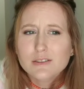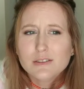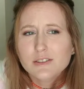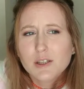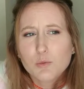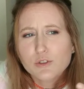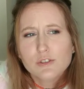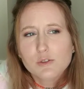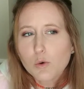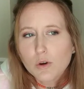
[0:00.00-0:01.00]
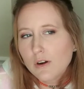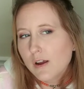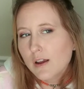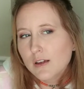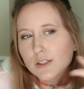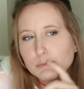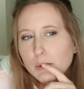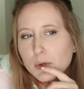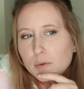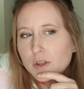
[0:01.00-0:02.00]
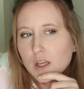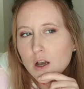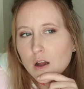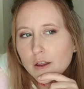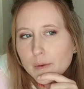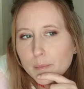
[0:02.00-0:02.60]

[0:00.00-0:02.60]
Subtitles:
someone's sword, I can't remember what they call it,